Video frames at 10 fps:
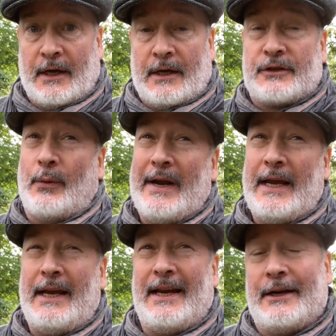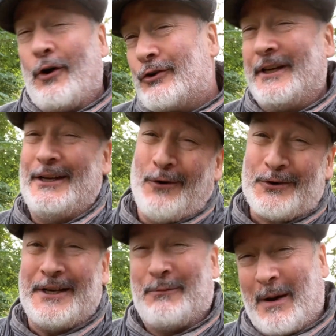so any naughty,
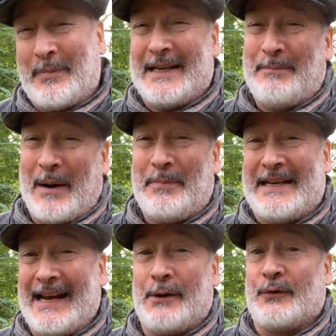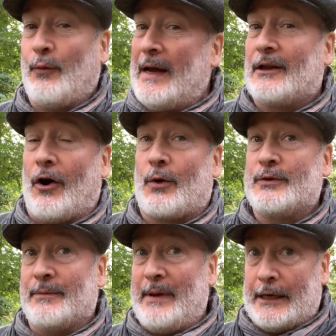rumpety-pumpety out of wedlock
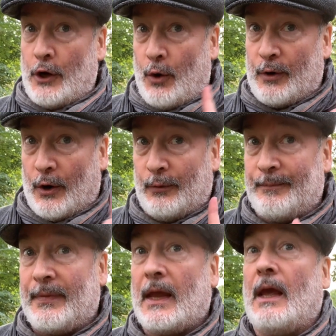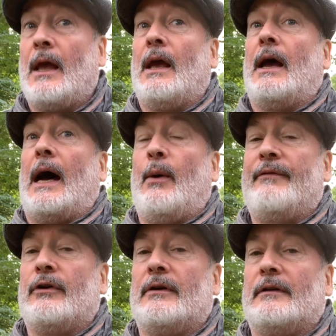was a big no-no.
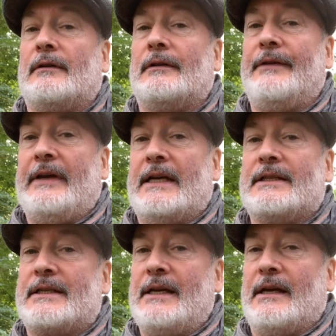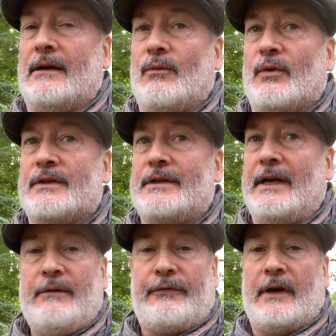However, living in sin was
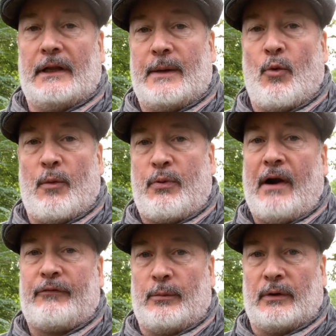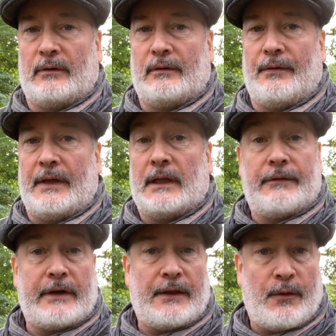infinitely more preferable than
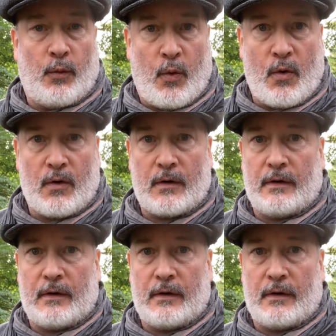living in the ward.